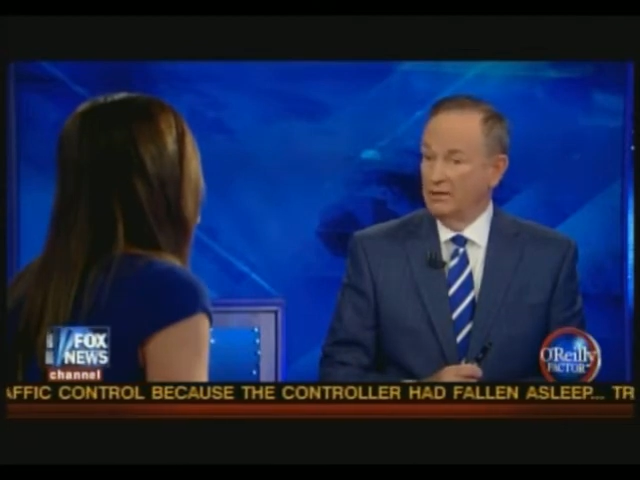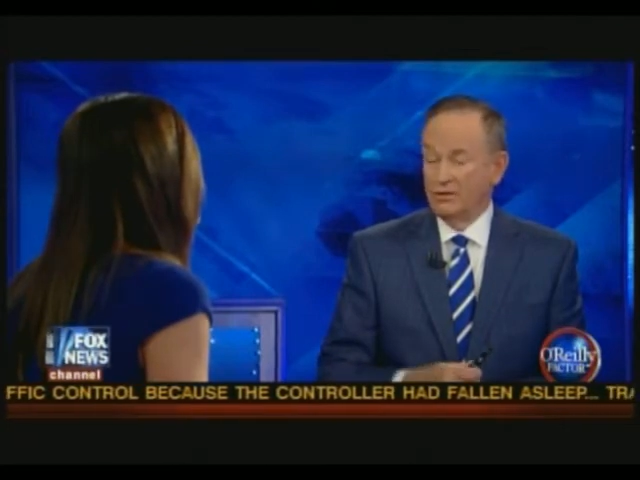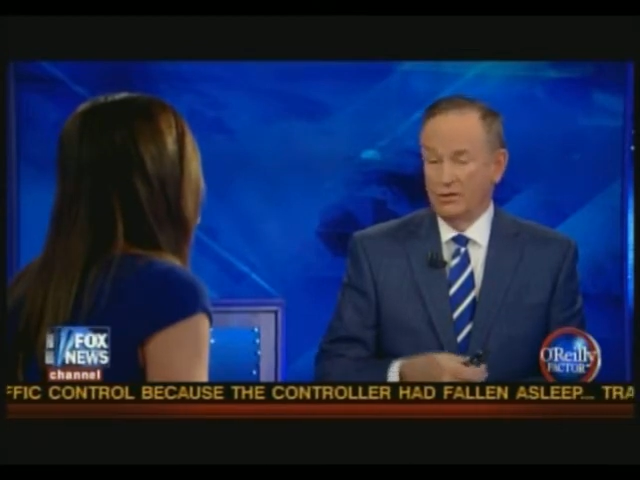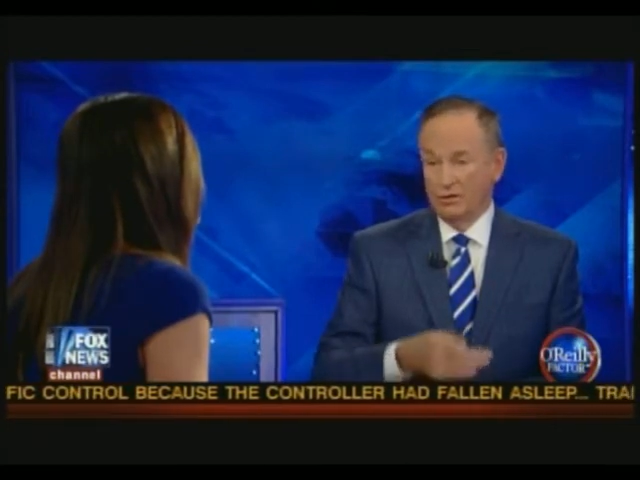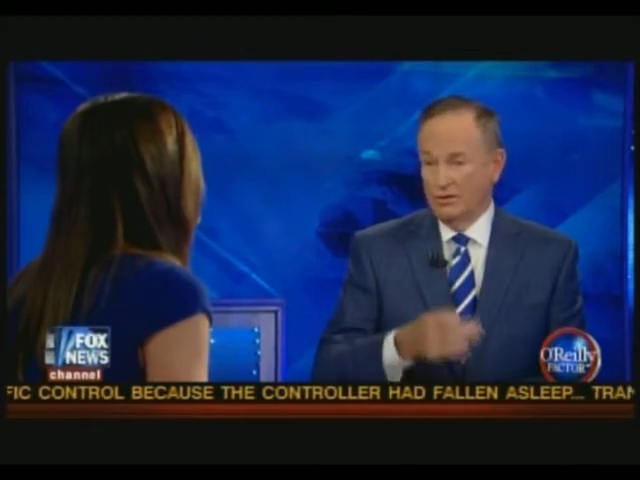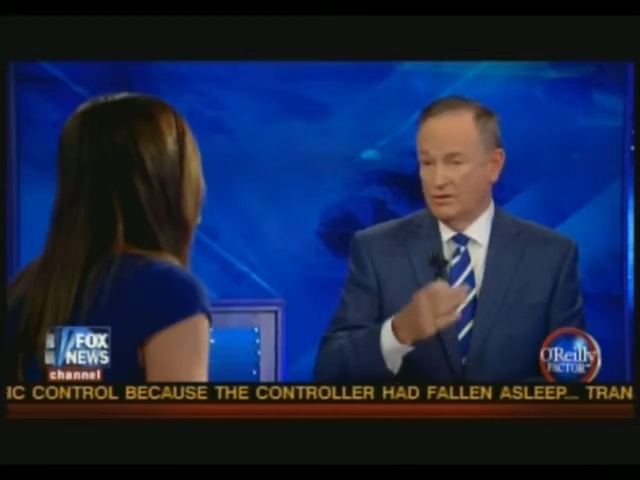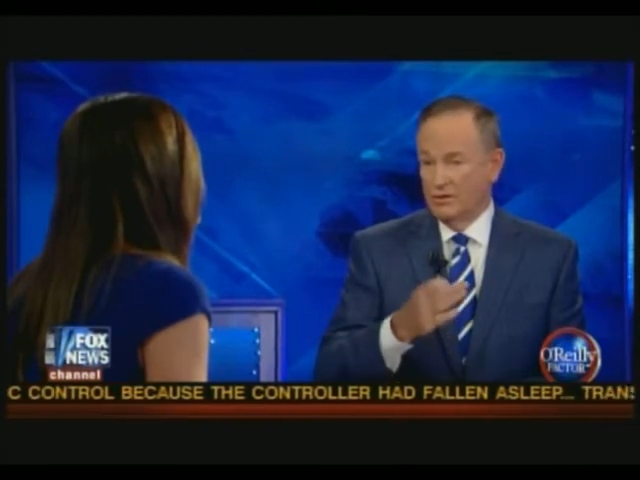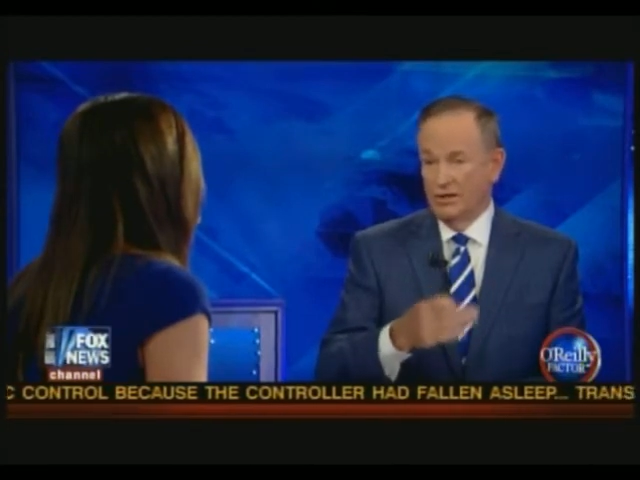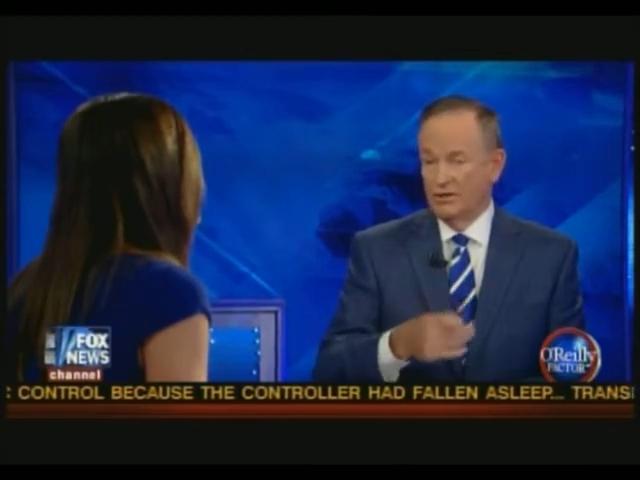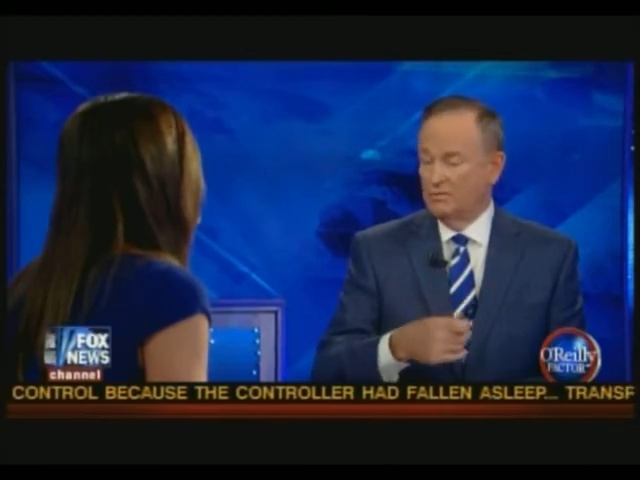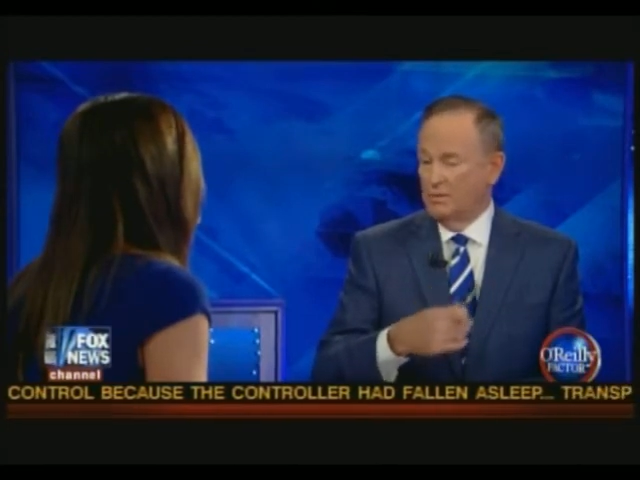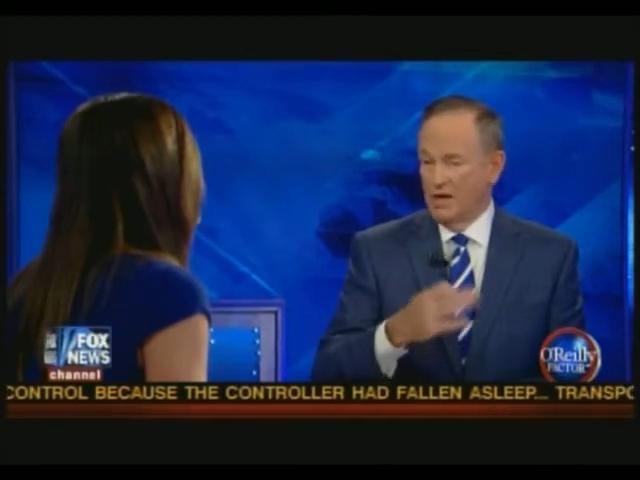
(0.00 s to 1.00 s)
and you heard
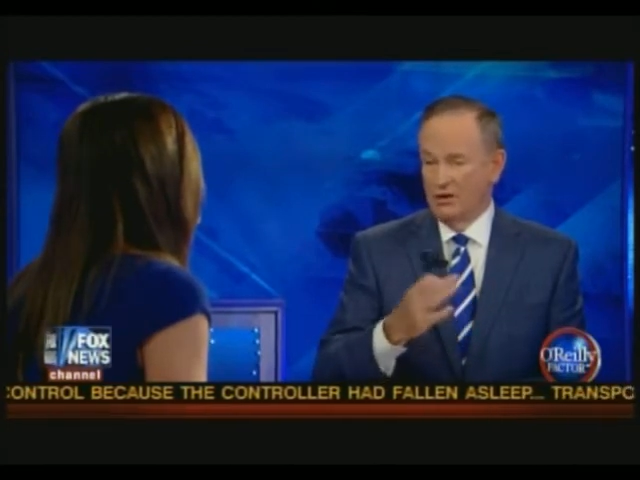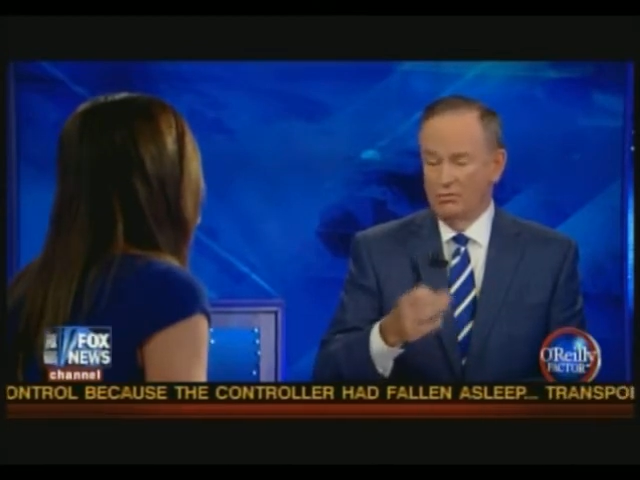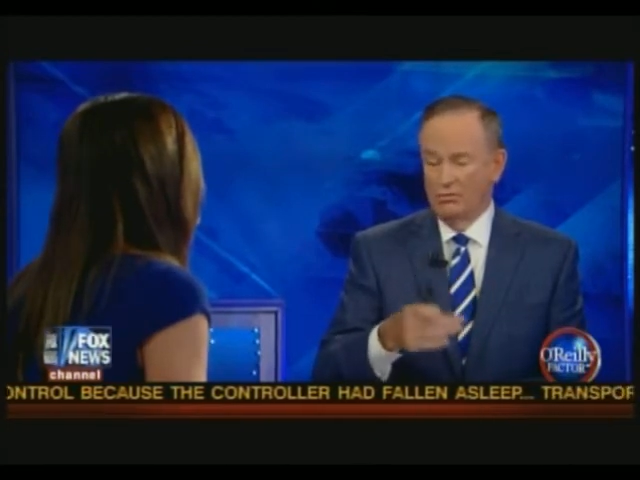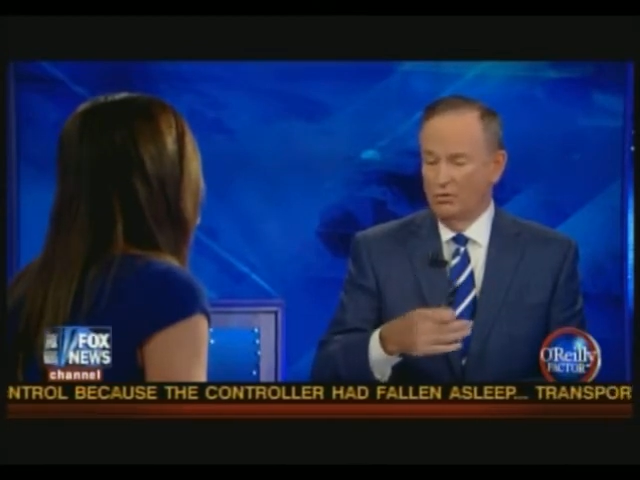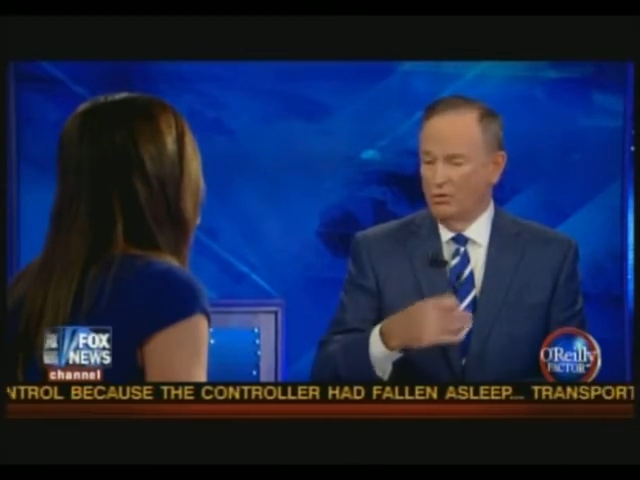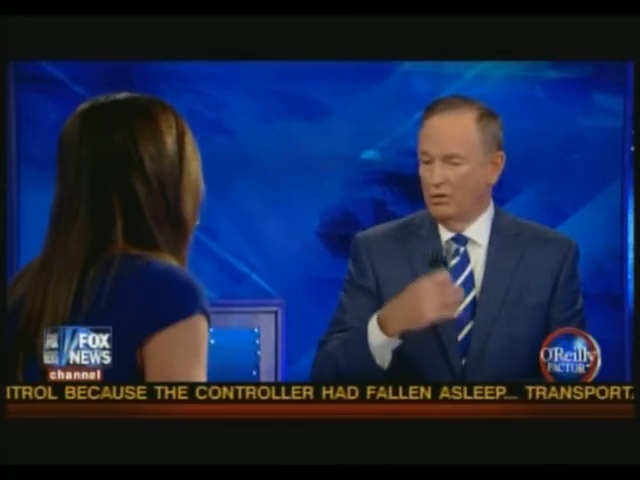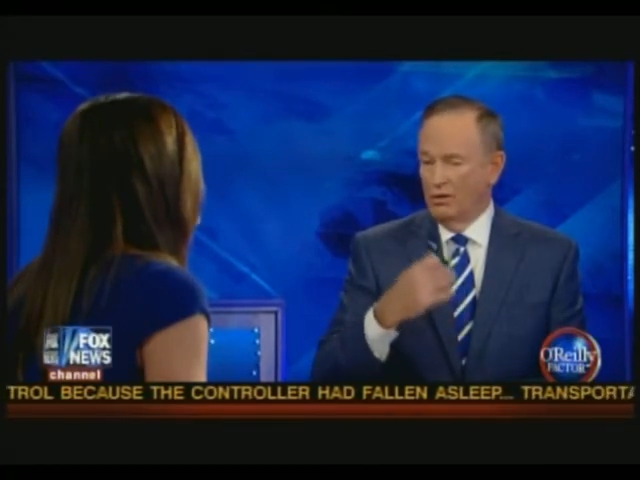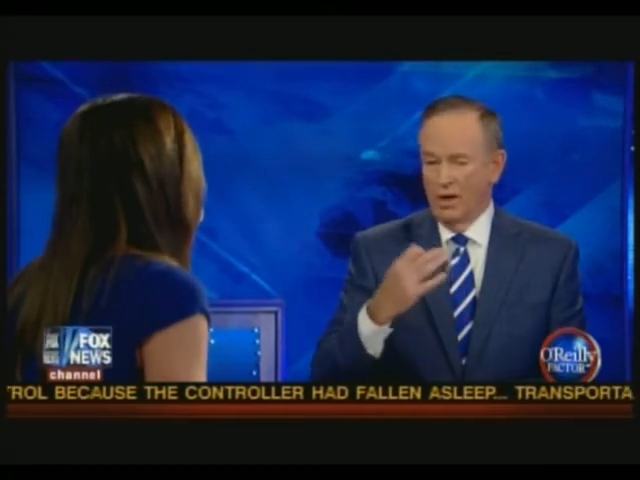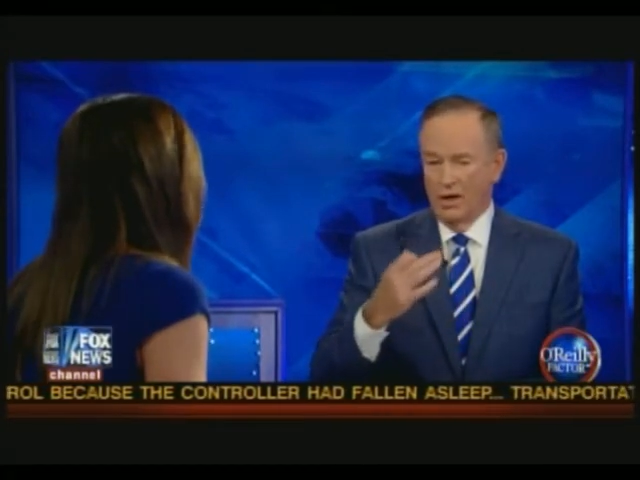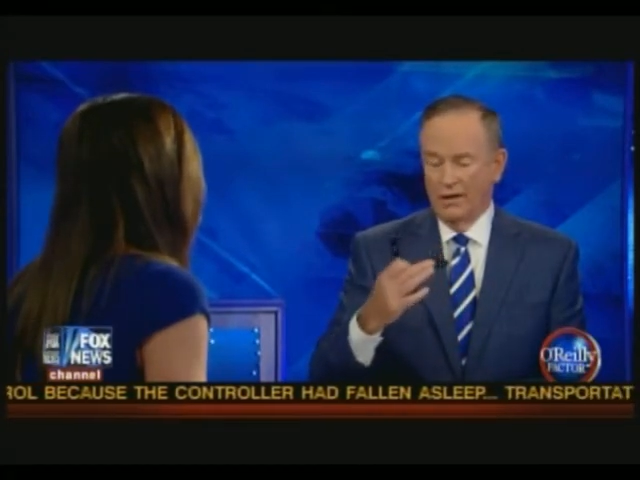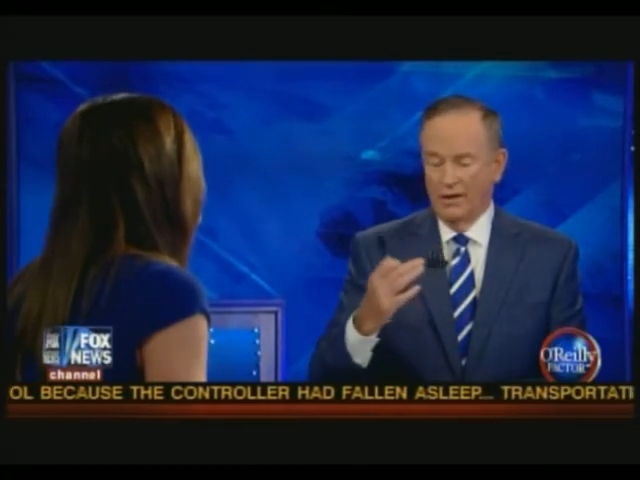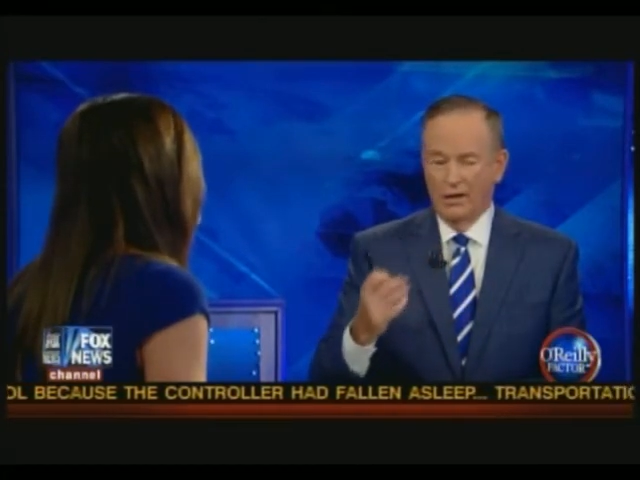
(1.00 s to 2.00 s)
Kucinich, Michael Moore,
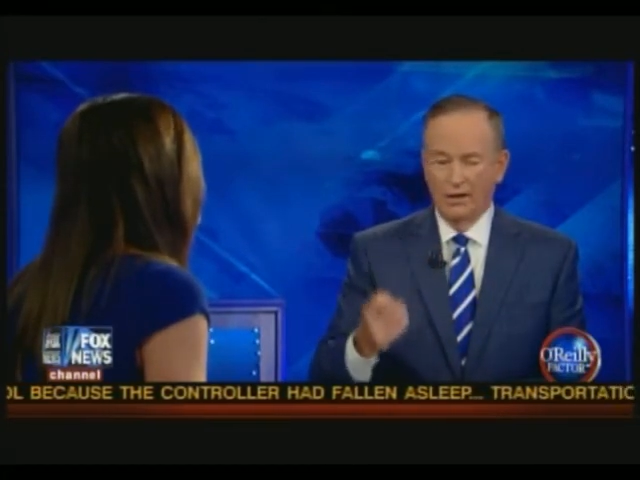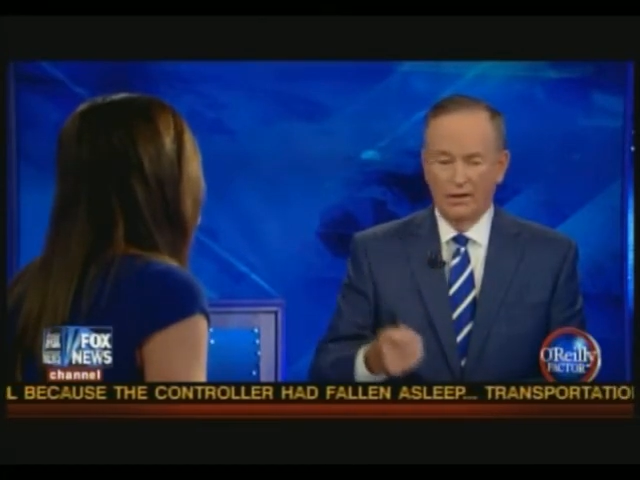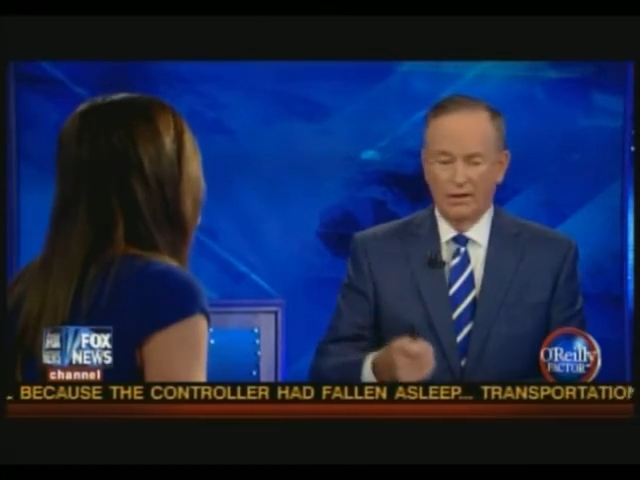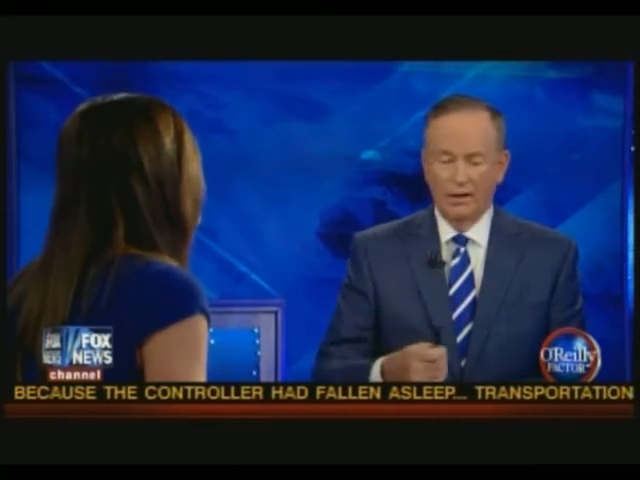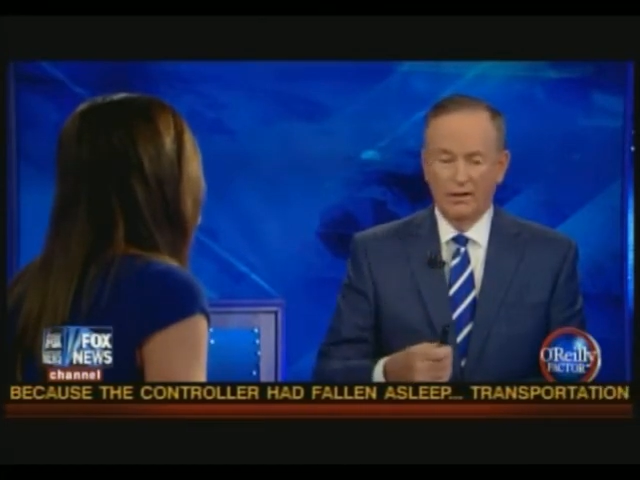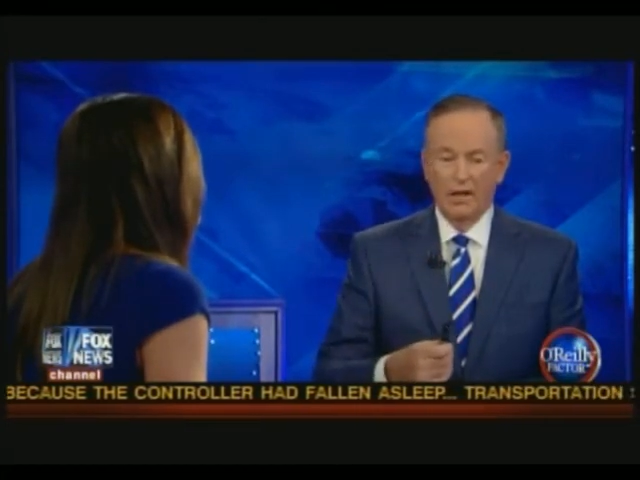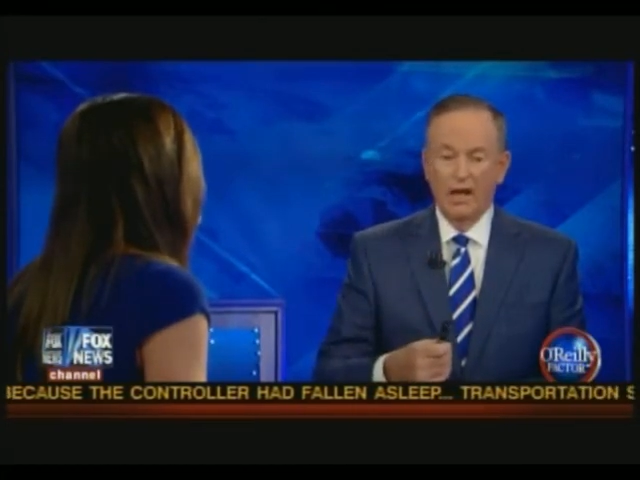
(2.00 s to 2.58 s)
on and on and on,